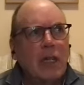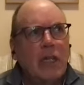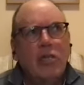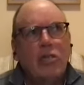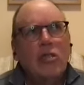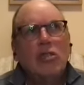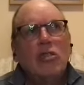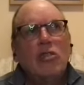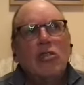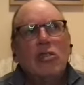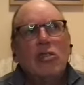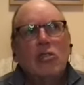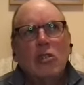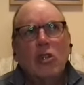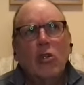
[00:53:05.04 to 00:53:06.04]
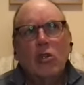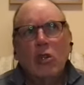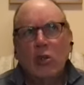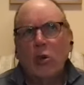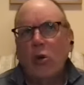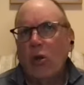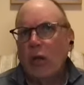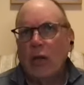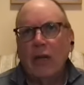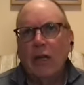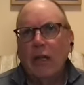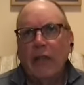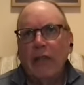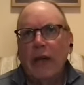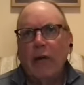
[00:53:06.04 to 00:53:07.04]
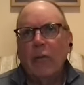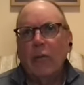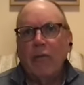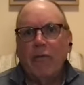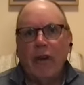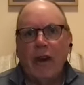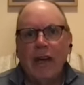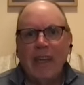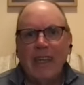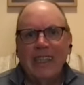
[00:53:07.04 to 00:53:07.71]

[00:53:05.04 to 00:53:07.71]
You could just use Coca Cola. That would be fine.